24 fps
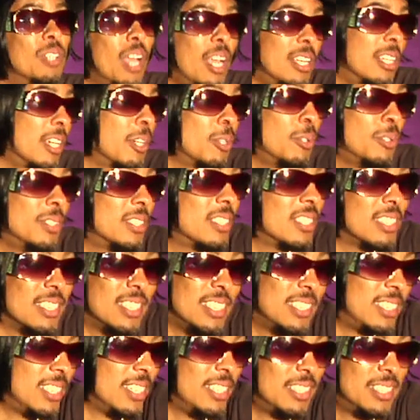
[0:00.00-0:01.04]
I was like, who's this?
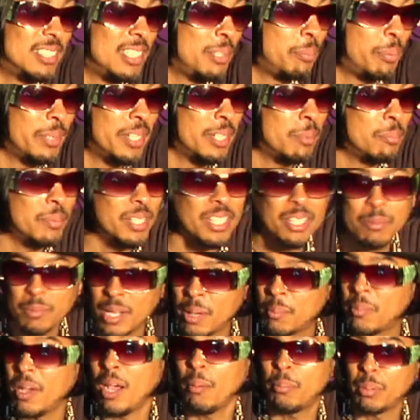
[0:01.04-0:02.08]
He said, this is PMD,
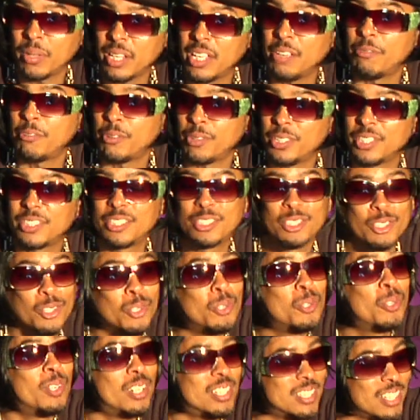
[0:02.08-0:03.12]
remember I played for you at the
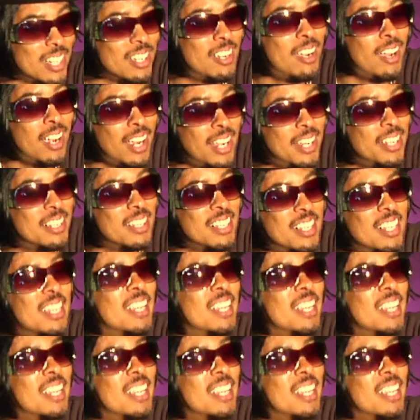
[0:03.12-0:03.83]
school? I was like, all right.